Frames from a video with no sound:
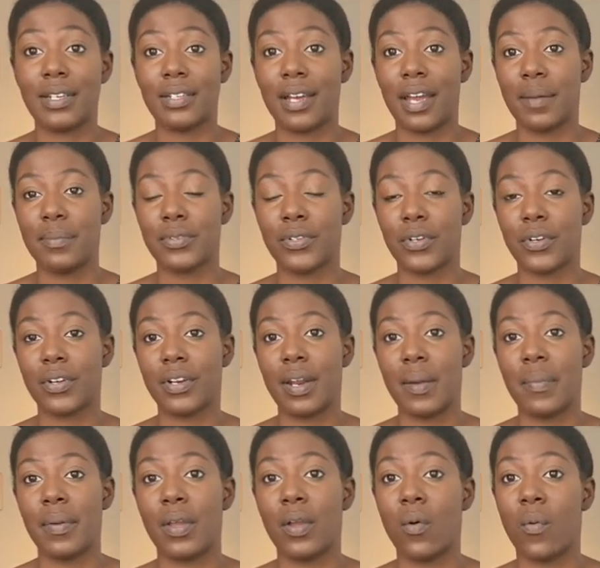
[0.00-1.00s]
times are gonna
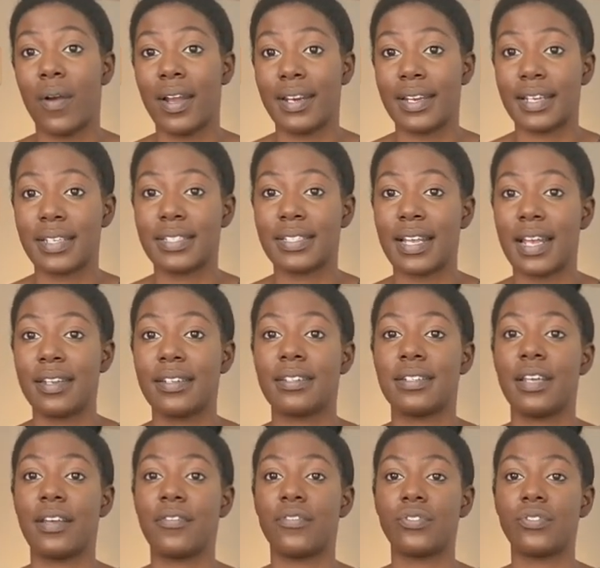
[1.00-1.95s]
be quite extensive.